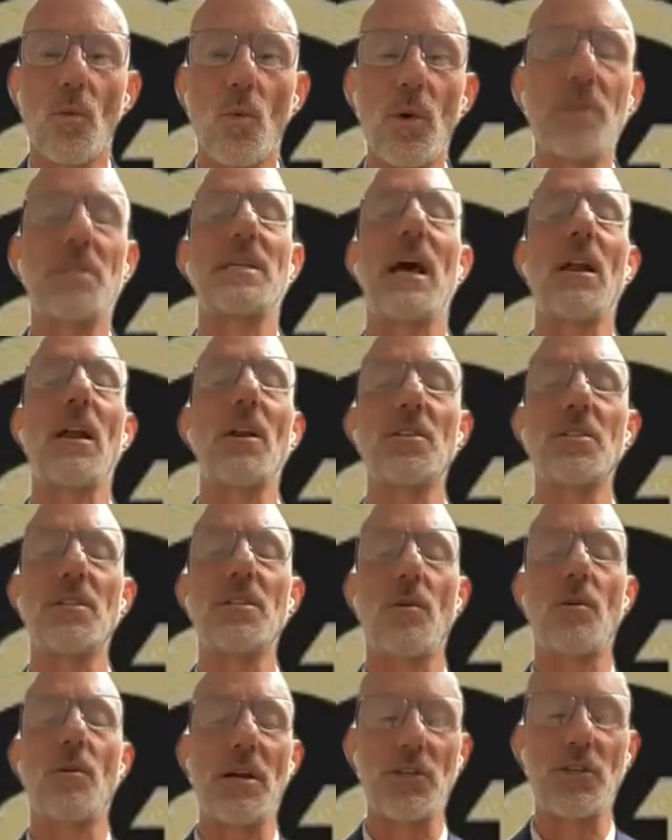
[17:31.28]
With sellers,
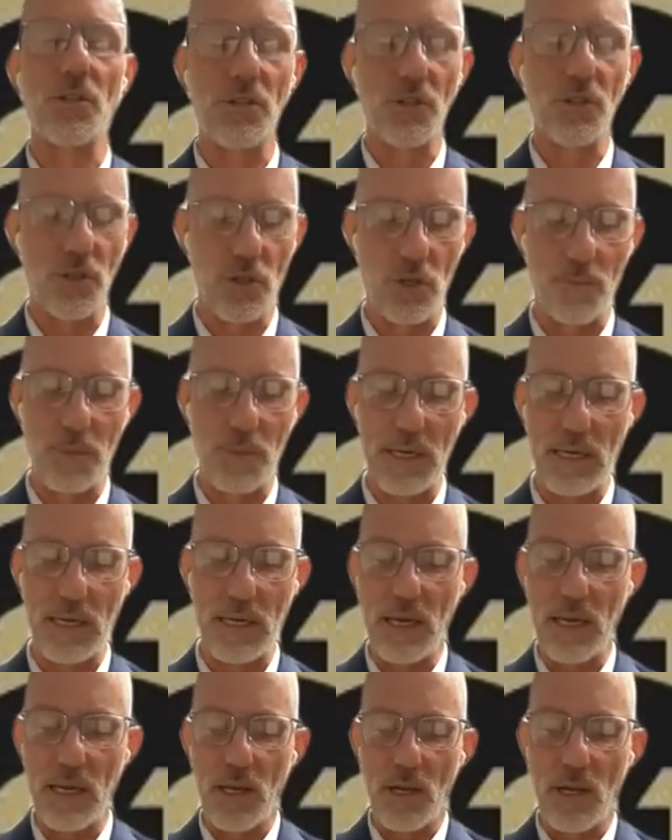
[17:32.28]
the question should
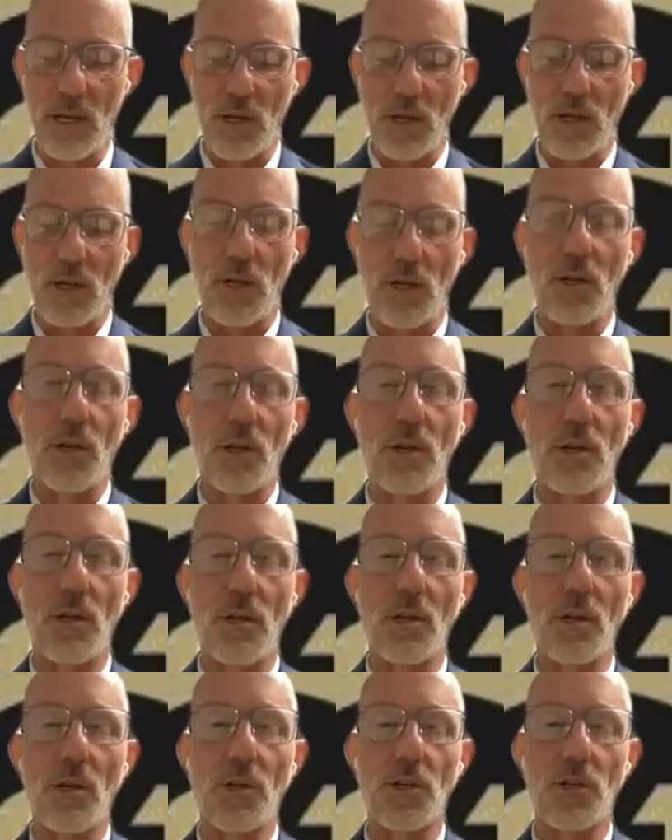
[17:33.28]
be
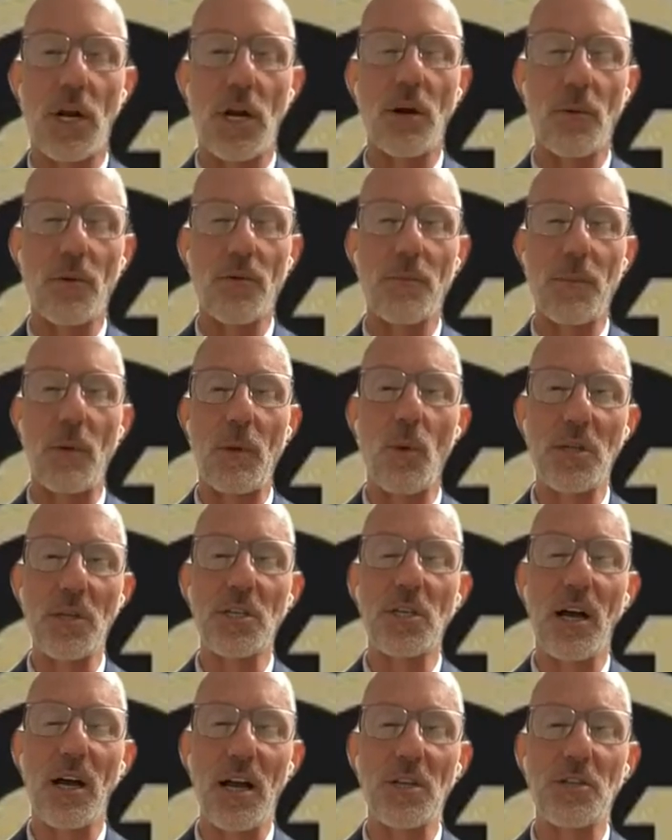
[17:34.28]
share with me
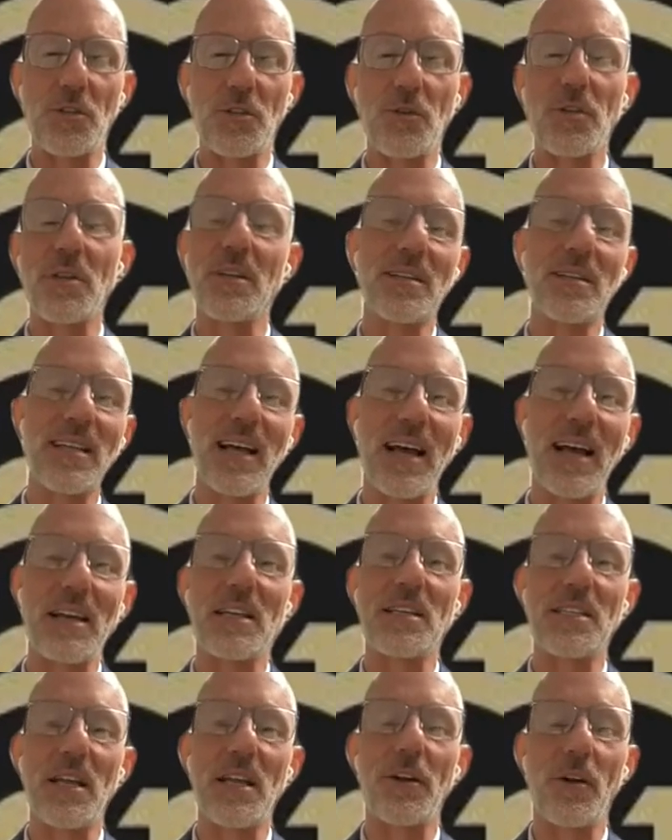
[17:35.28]
what's caused you to
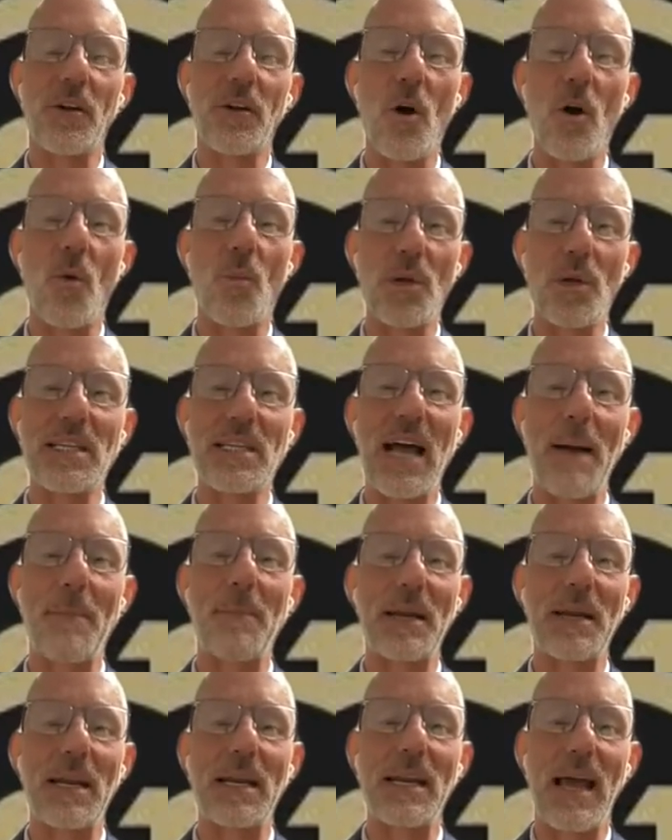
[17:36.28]
decide to sell your home? What's
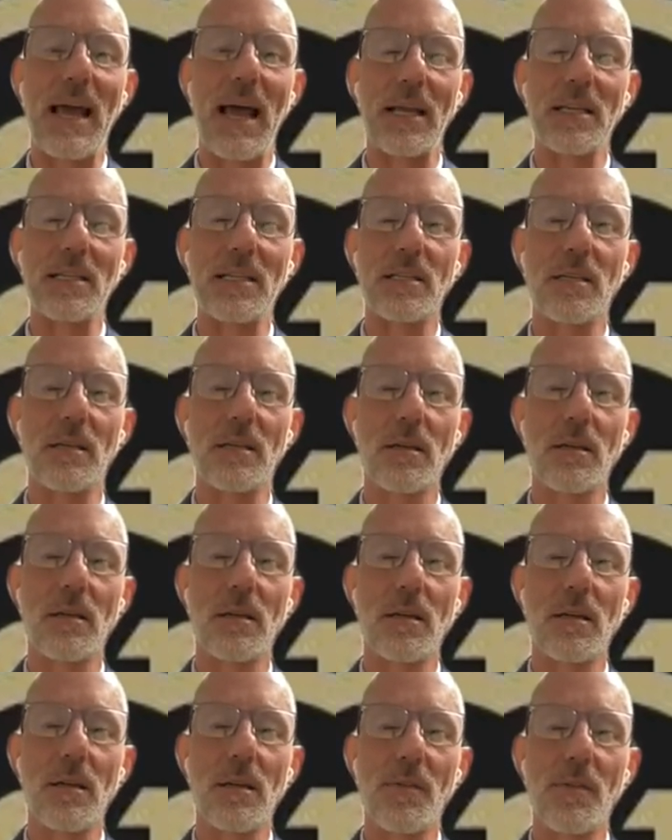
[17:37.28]
happening next?
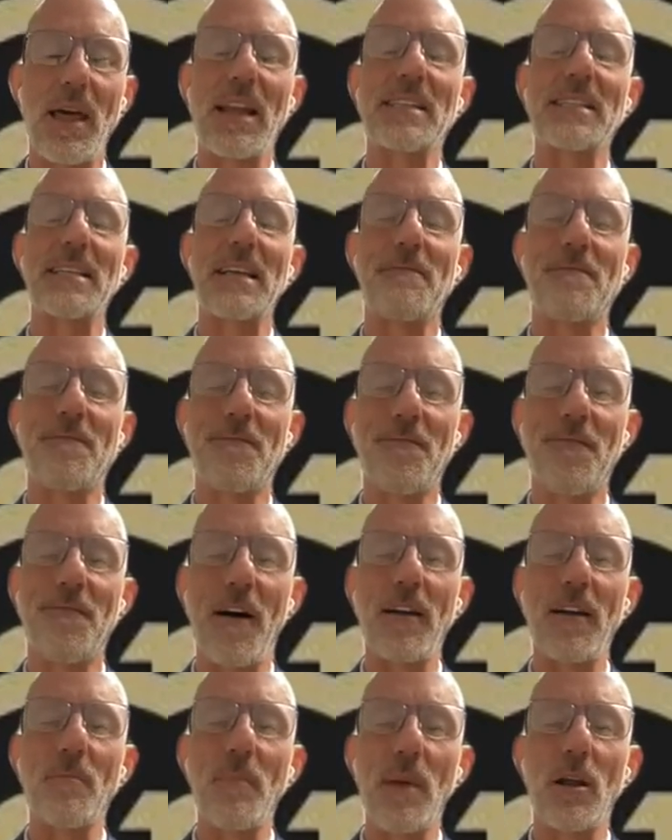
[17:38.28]
That is a
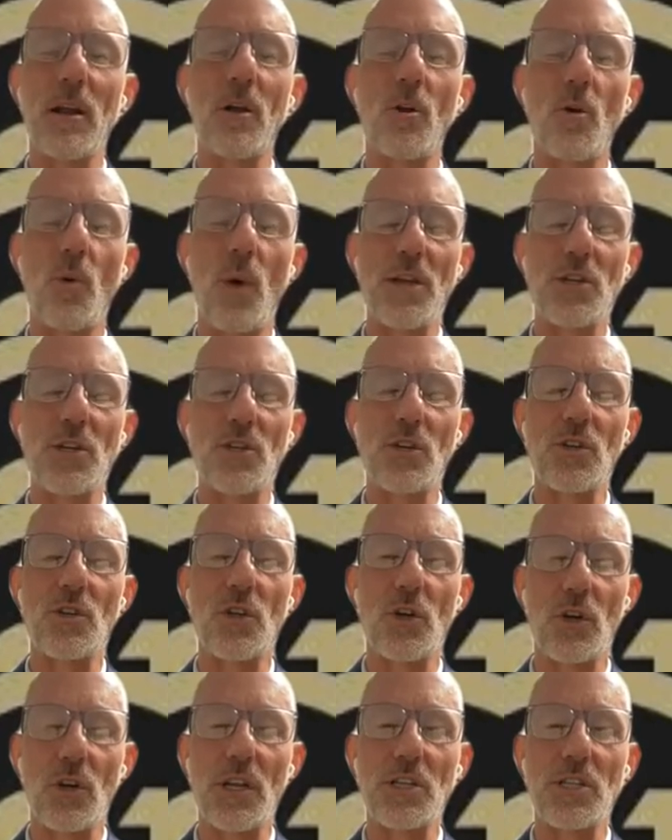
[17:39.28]
fundamental question
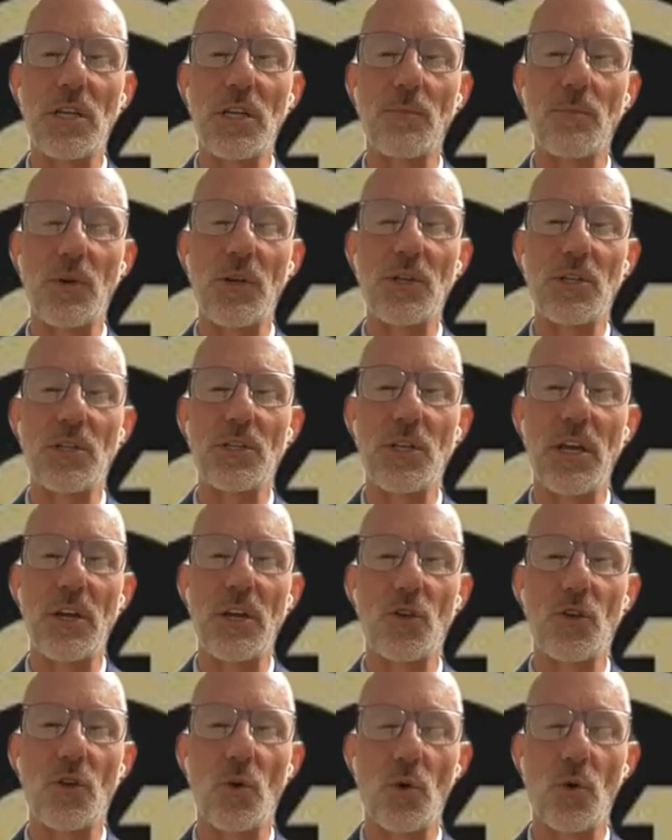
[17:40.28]
to your listing
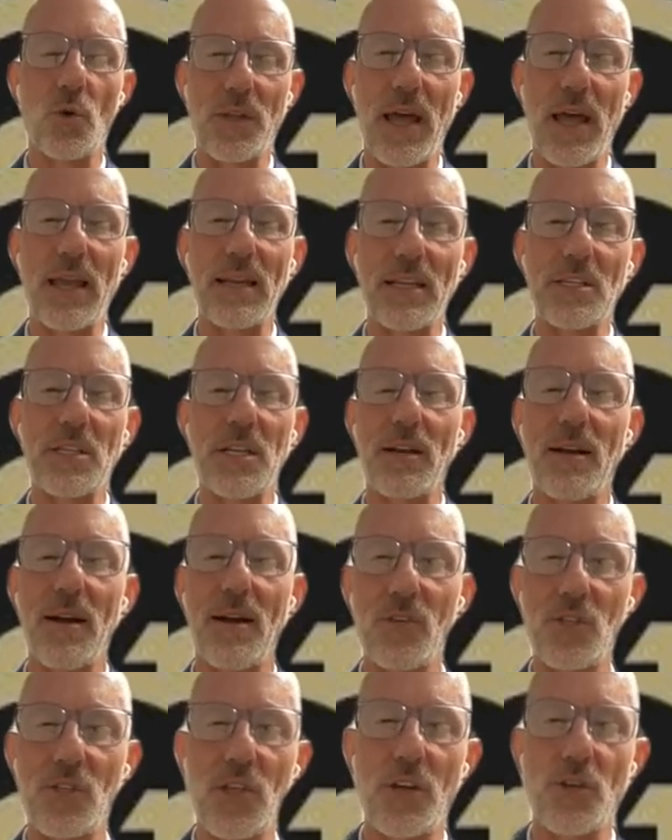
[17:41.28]
presentation or to that listing
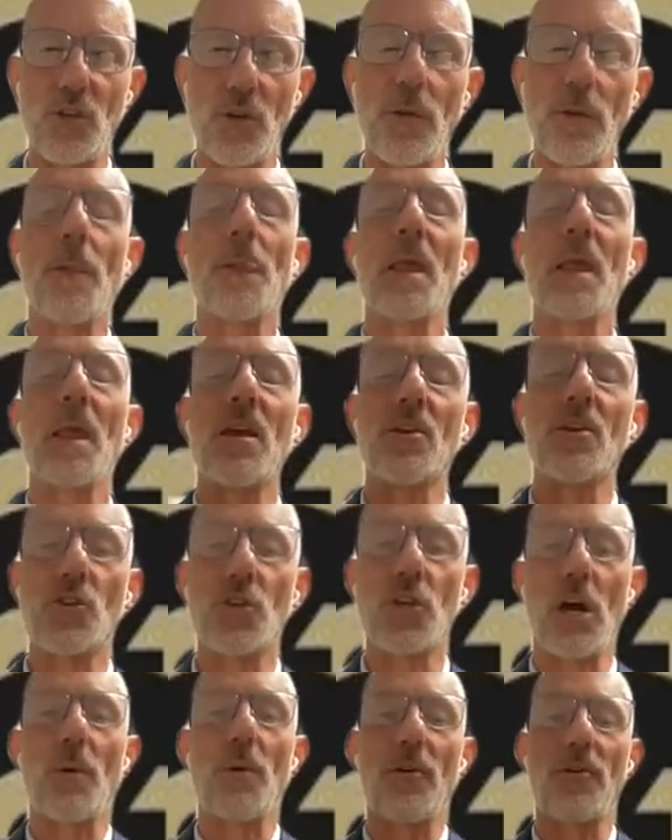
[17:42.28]
conversation.
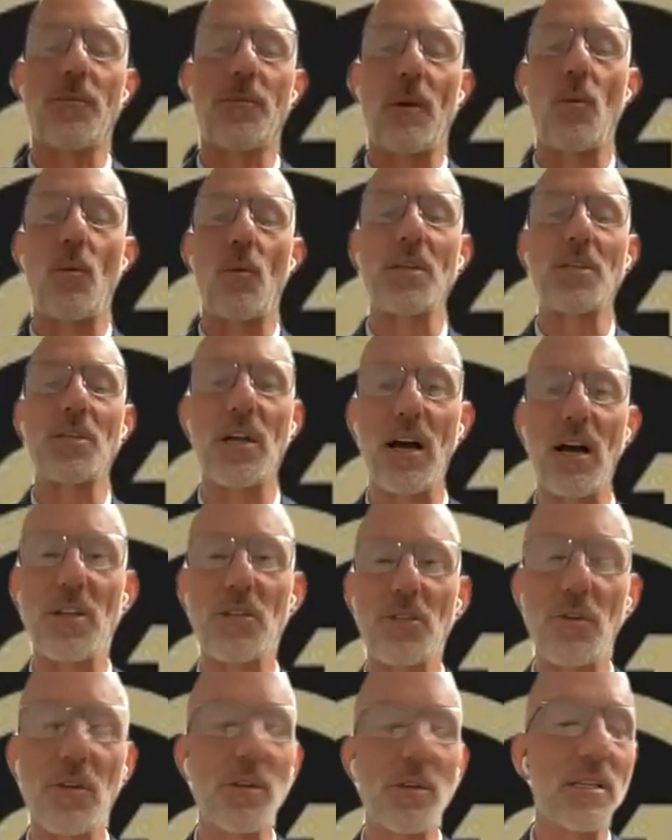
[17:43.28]
Share with me what's
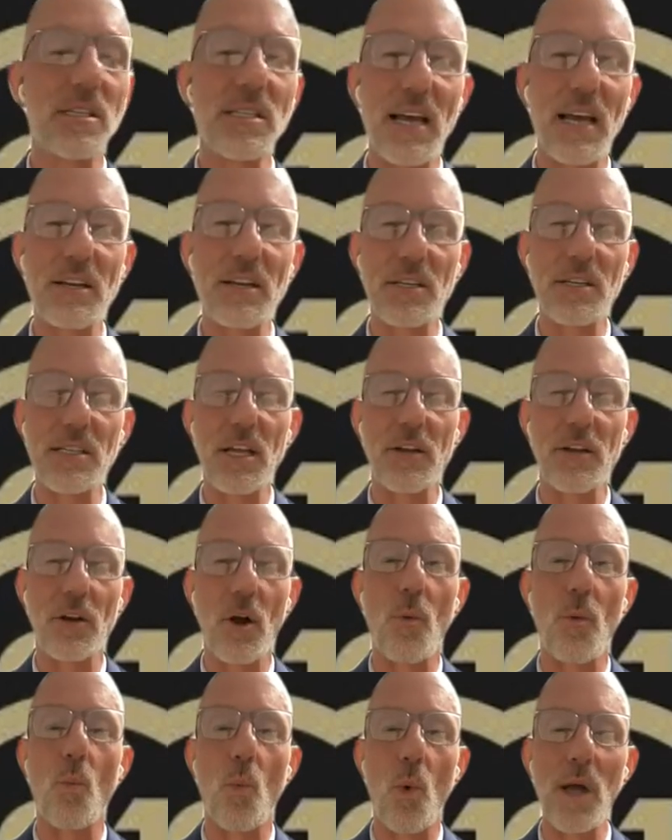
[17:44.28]
caused you to decide to sell
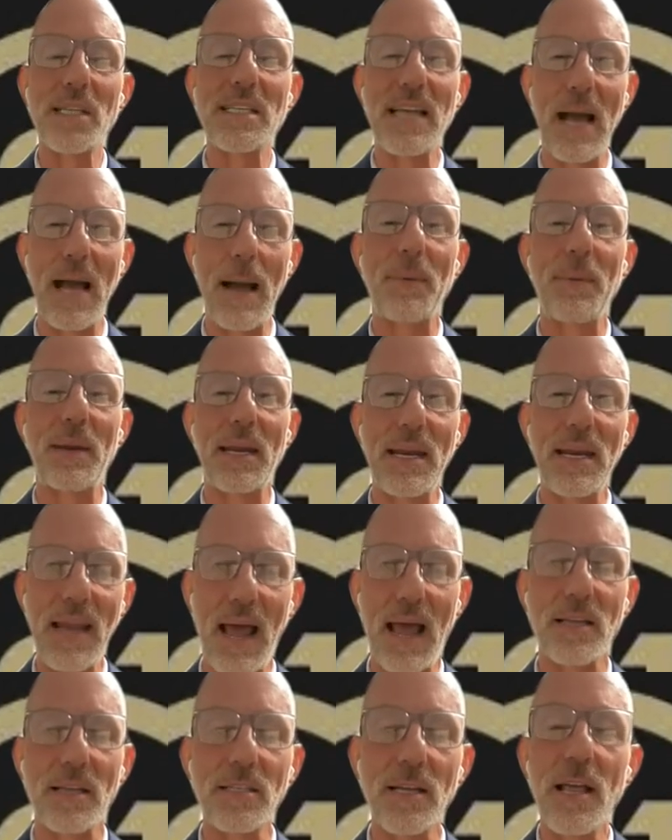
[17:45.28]
your home, what's happening
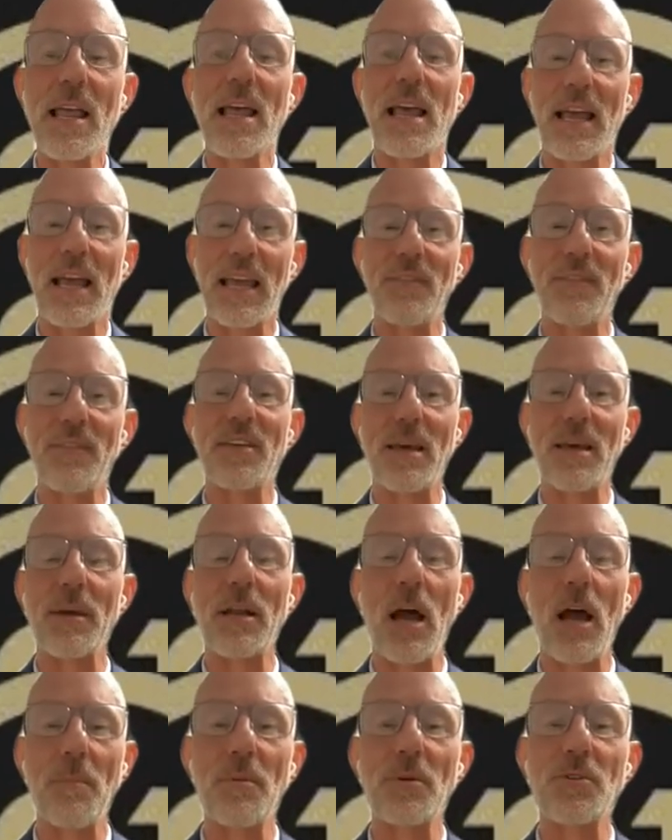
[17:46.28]
next, and giving
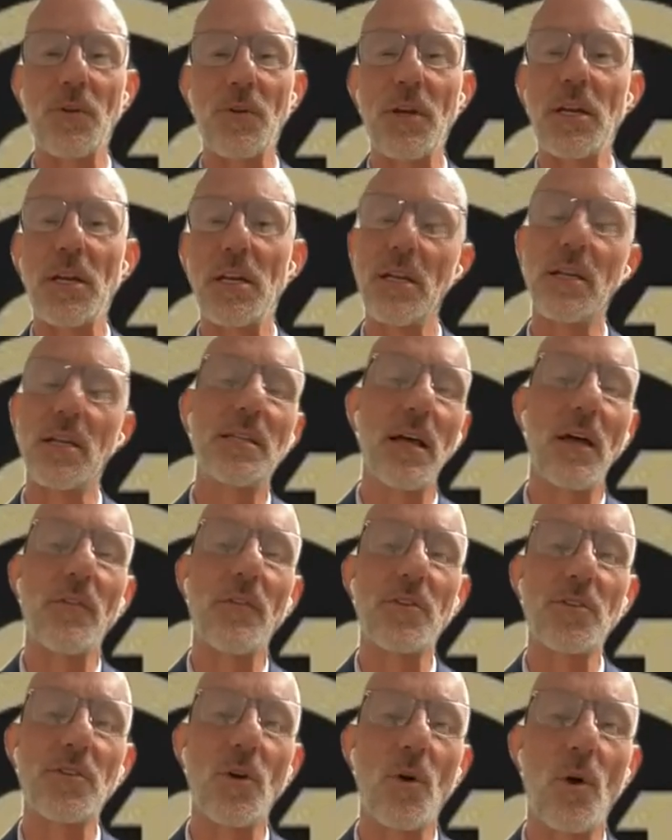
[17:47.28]
them an opportunity to
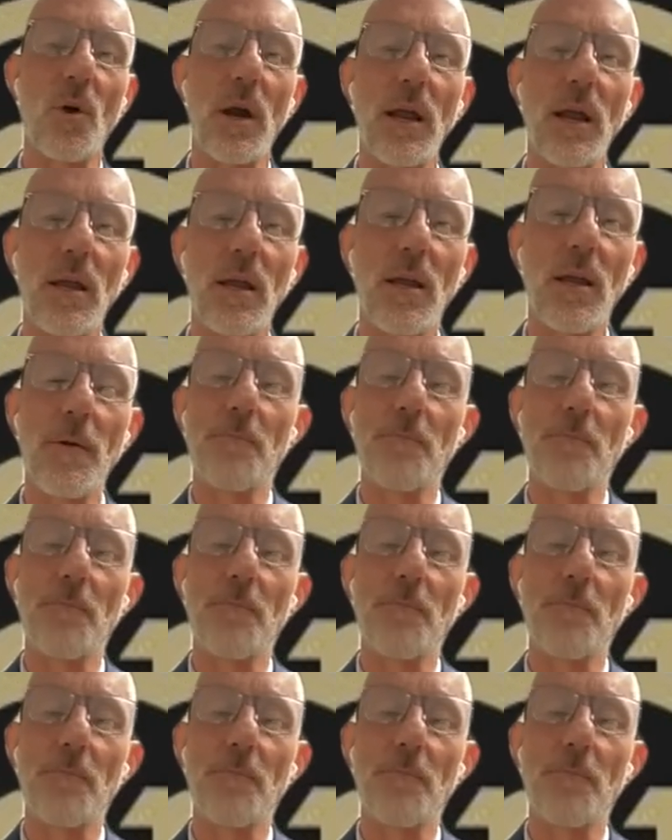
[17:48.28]
tell their story.